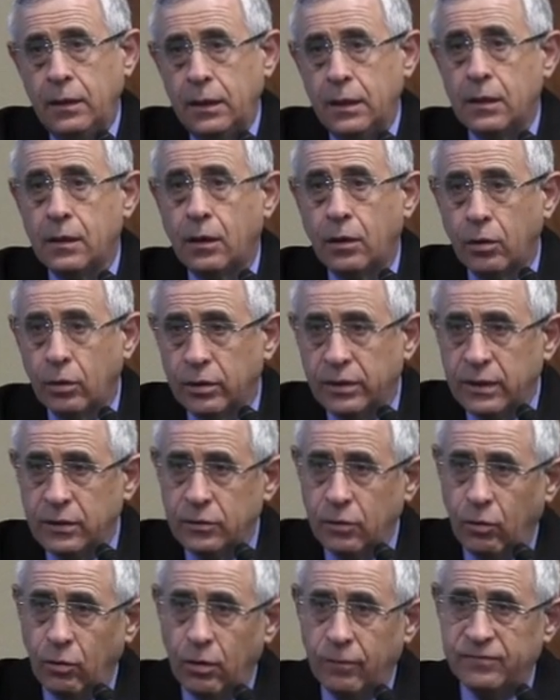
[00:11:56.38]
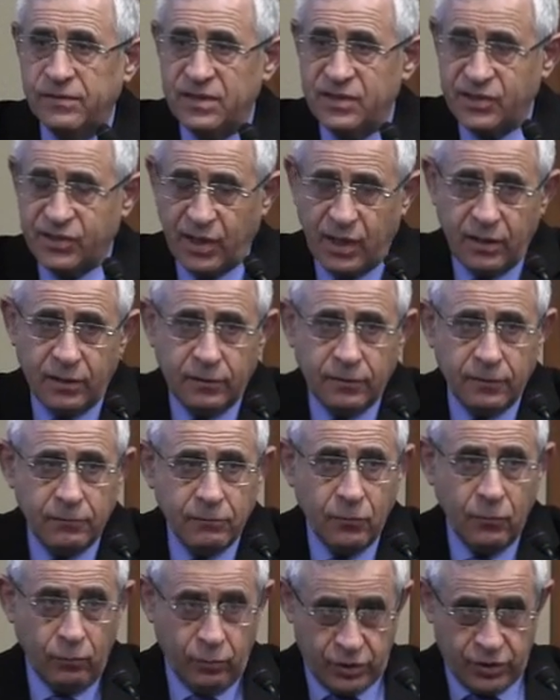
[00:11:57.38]
including the rule of the state,
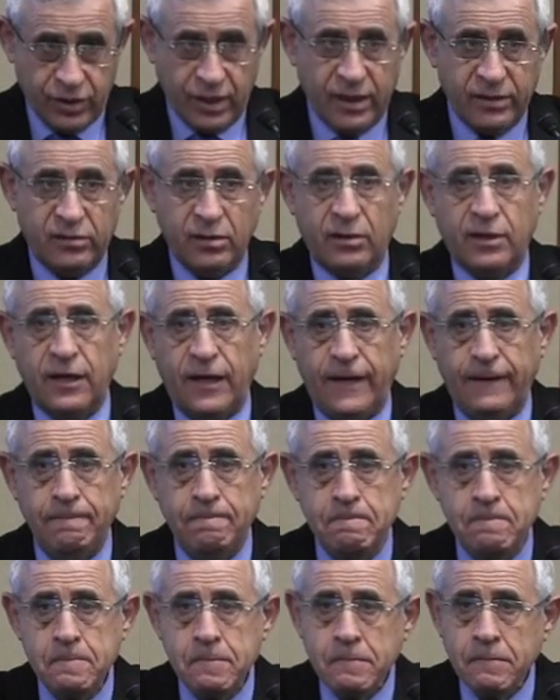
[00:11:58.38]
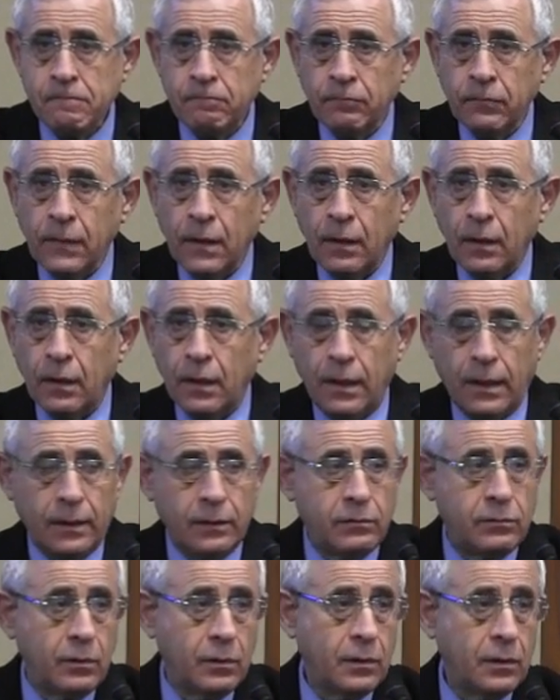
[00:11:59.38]
which later came,
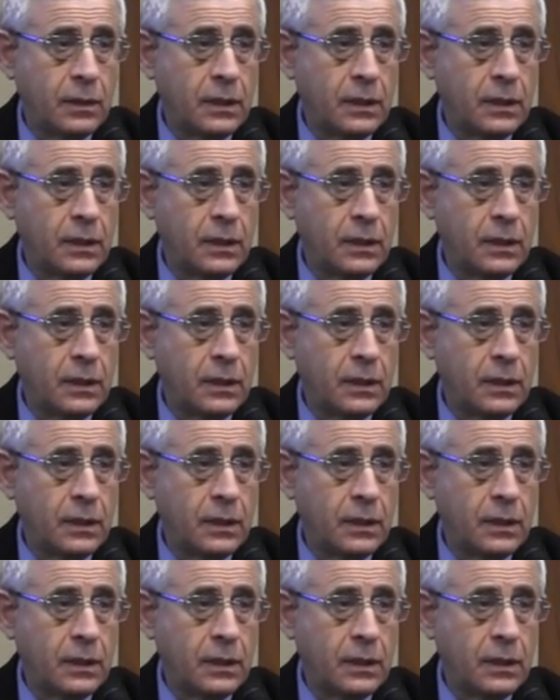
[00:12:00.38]
and